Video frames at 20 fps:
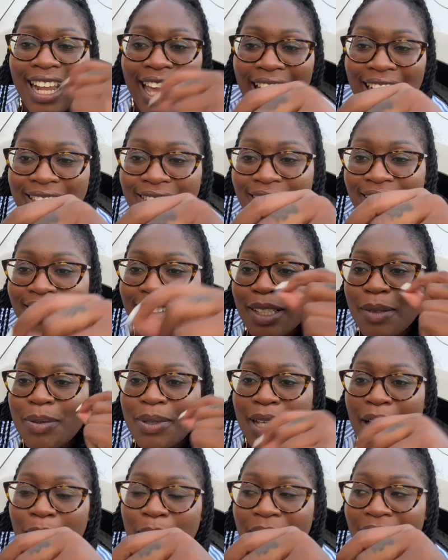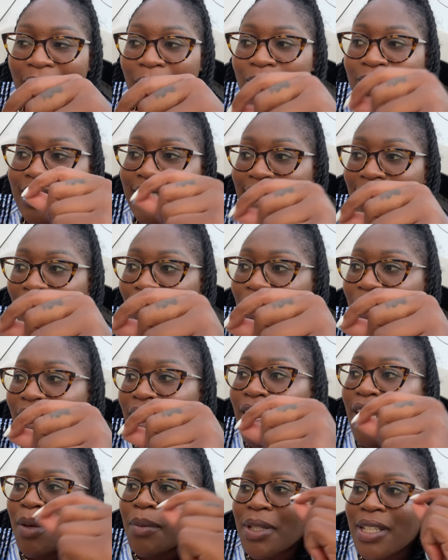accent keeps coming out now,
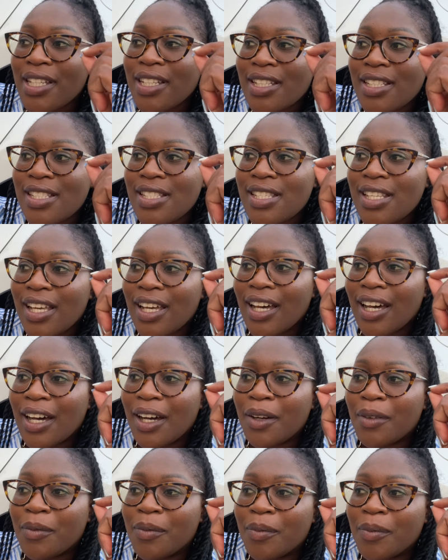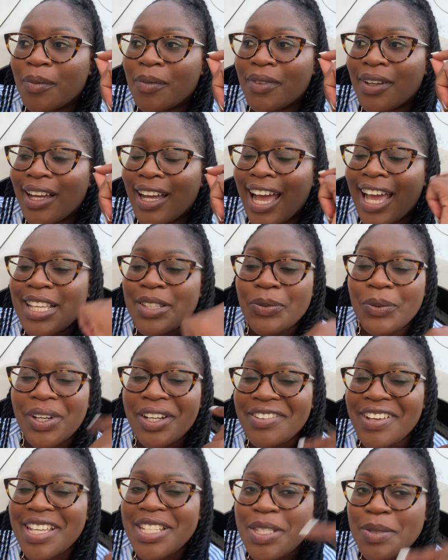because
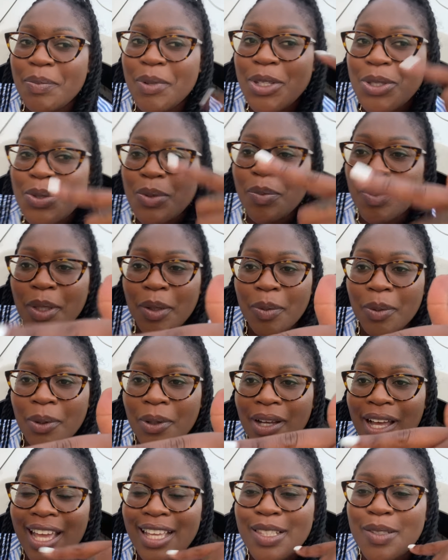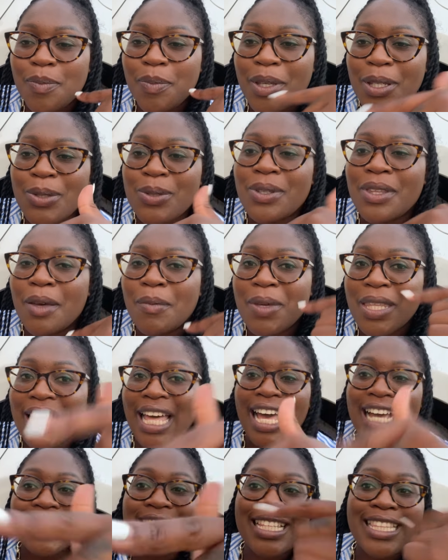whenever I speak to people, I speak to them in the
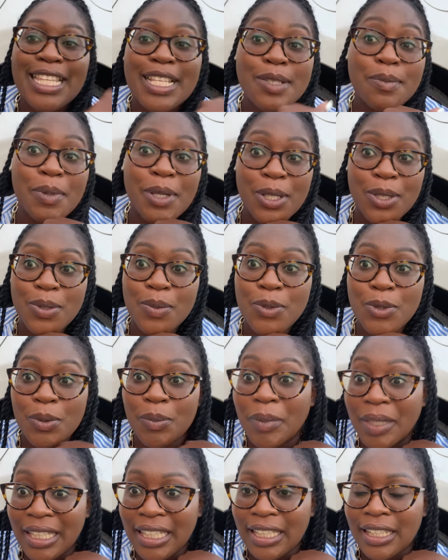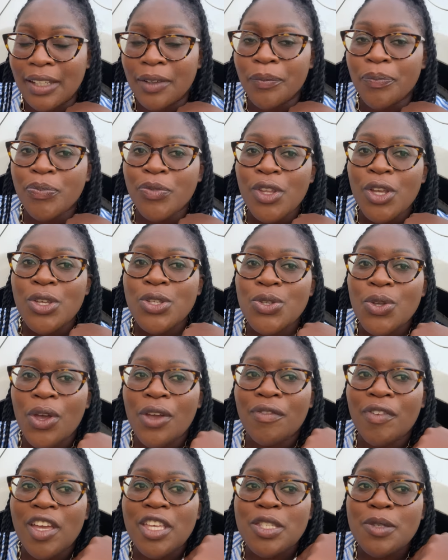accent they speak to me in. So
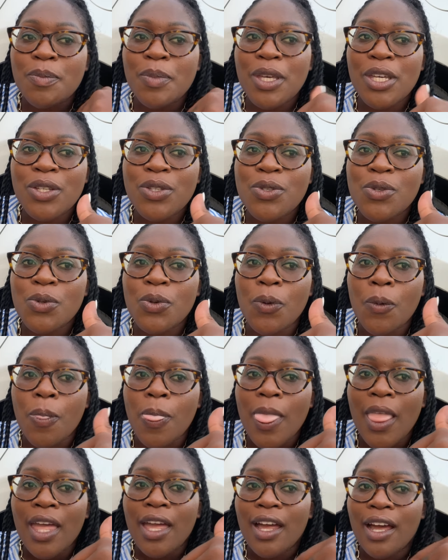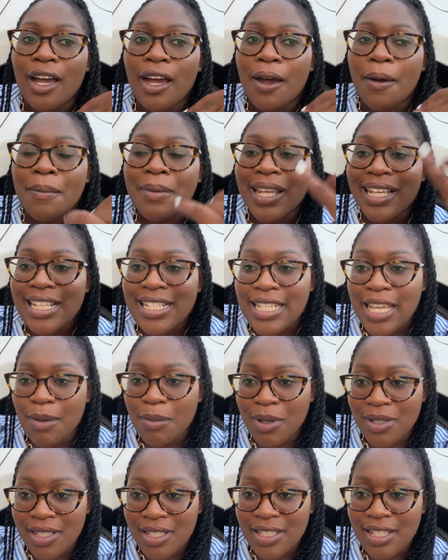if I speak to, like the time I
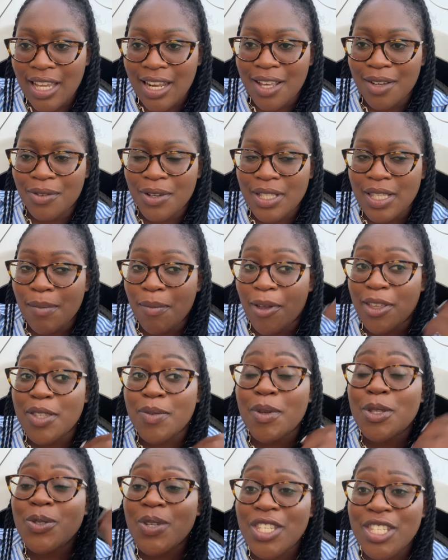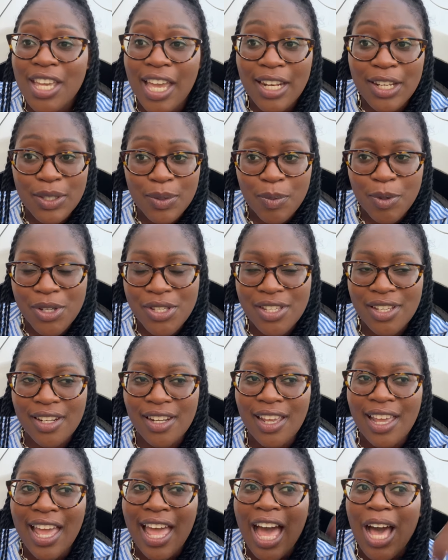was in China, for example, I speak to a Chinese person,
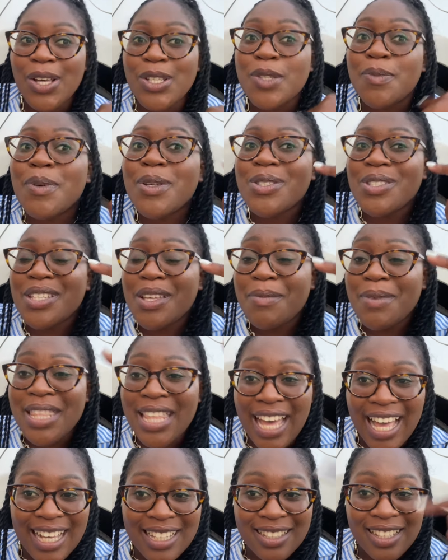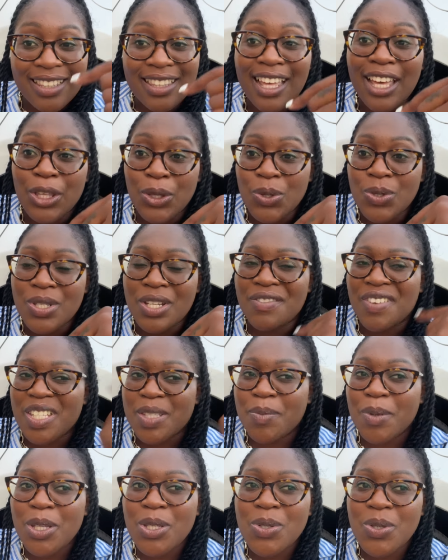I'll speak to them in the accent they're using. If I
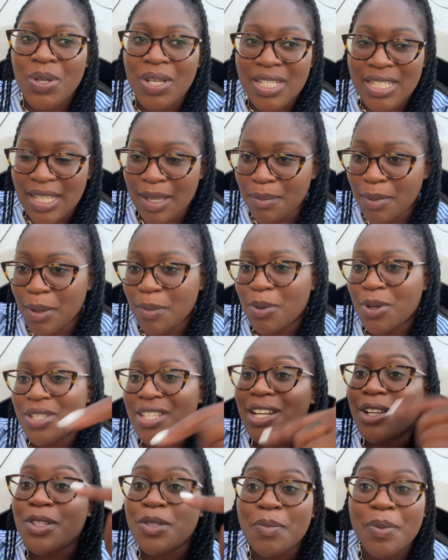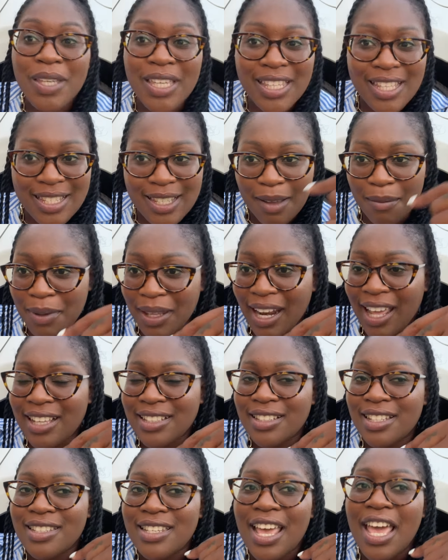speak to a Zambian person, I'll speak in the Zambian
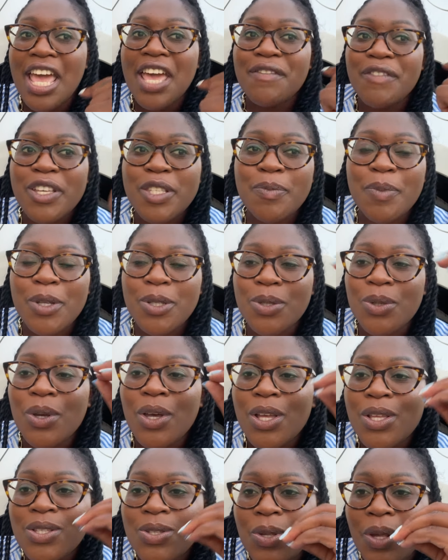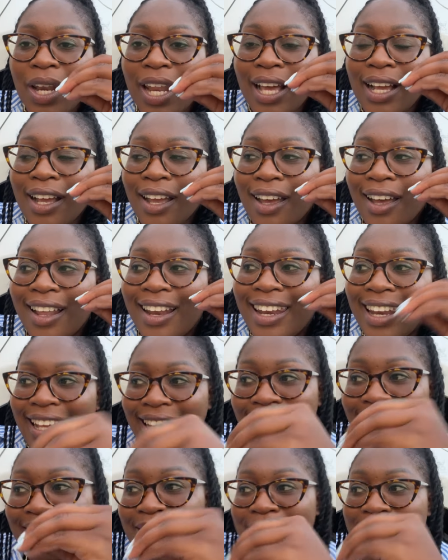accent. If I speak to, so like
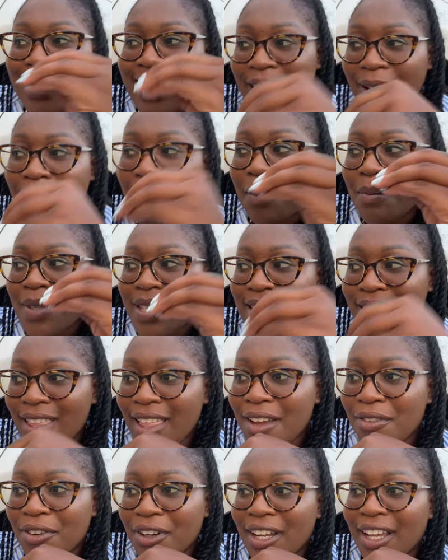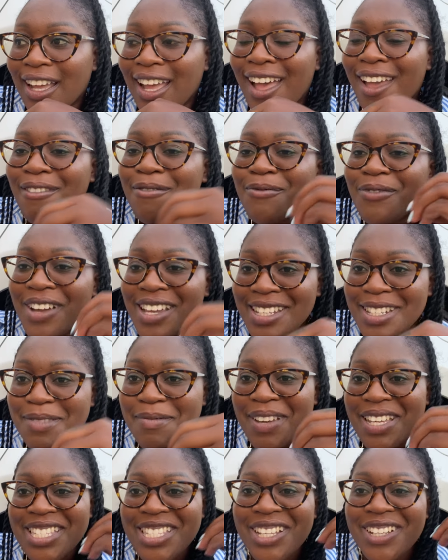lately, because now I'm in South Africa, I'm finding
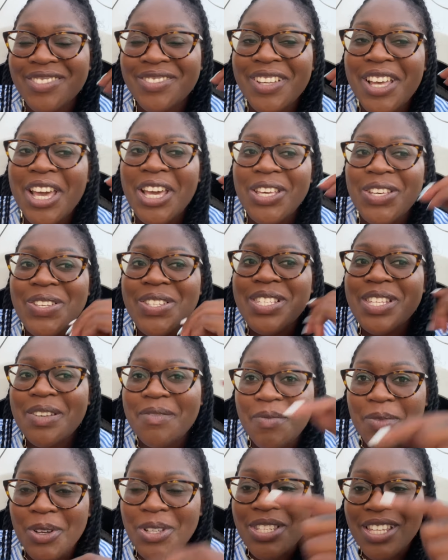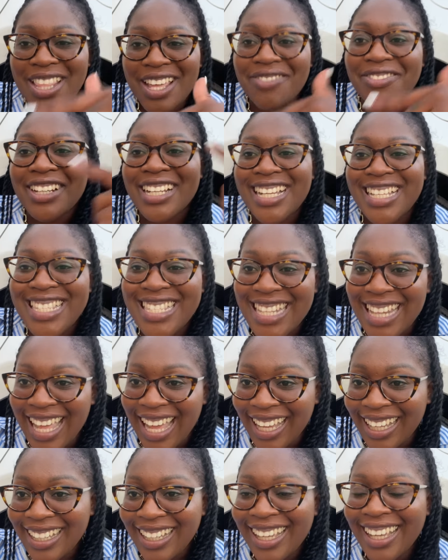myself using more South African
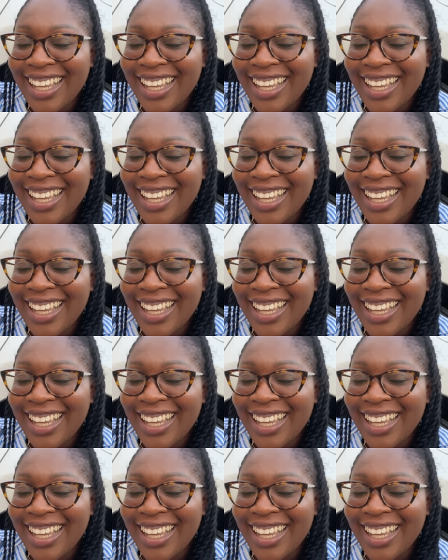slang,